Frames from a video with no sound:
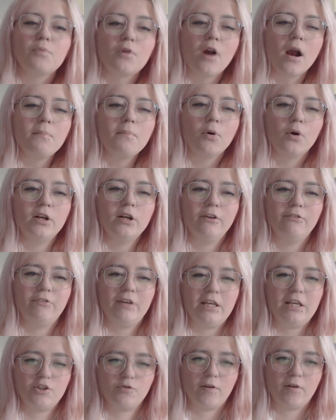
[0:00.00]
In the prime
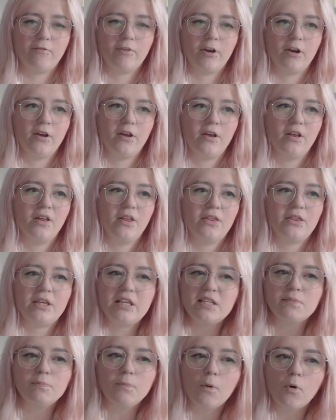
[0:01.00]
point of each river,
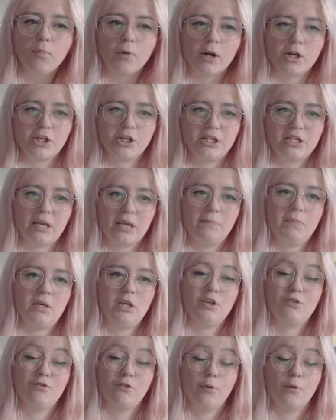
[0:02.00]
these small brushes
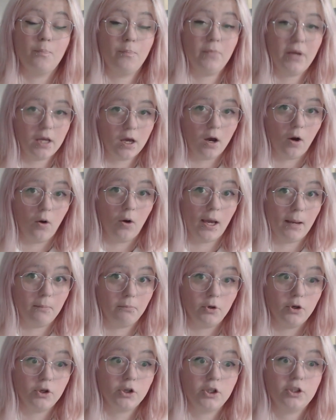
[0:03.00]
can be used for a big
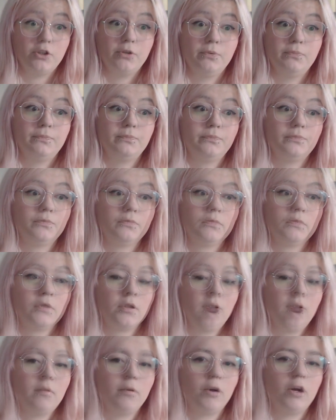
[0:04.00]
old ambush.
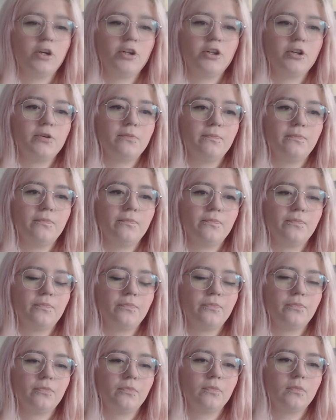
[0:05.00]
Tri-brush.
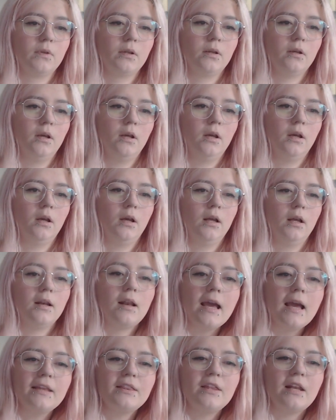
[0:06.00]

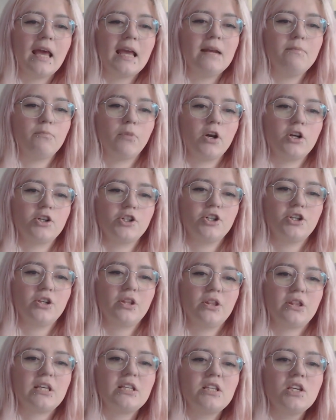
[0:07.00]
Like the lane
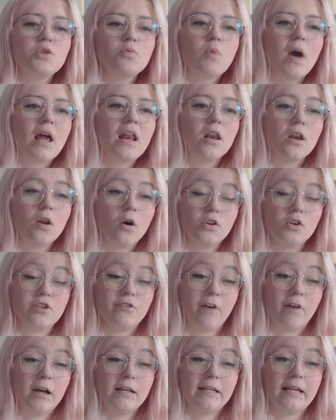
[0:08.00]
brush, this is where
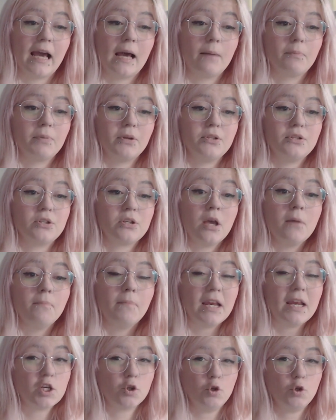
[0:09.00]
lots of hiding
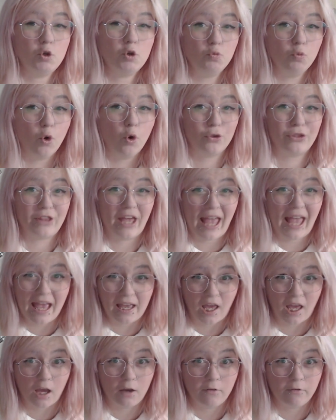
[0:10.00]
happens. Make sure you ward
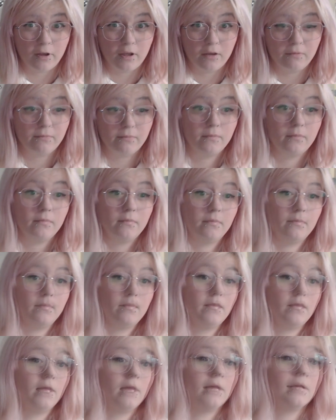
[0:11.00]
the heck out of it.
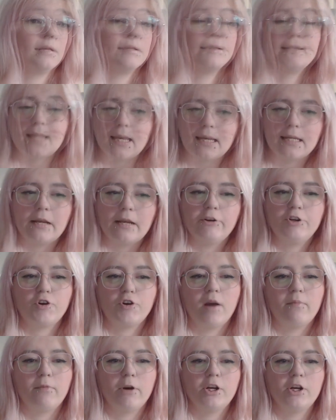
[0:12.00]

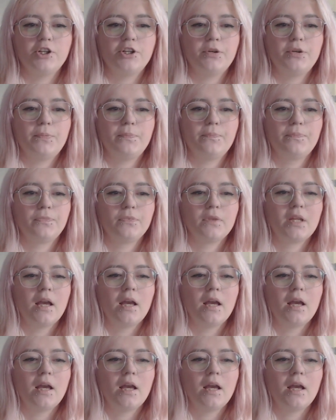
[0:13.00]
Secondary tri-brush.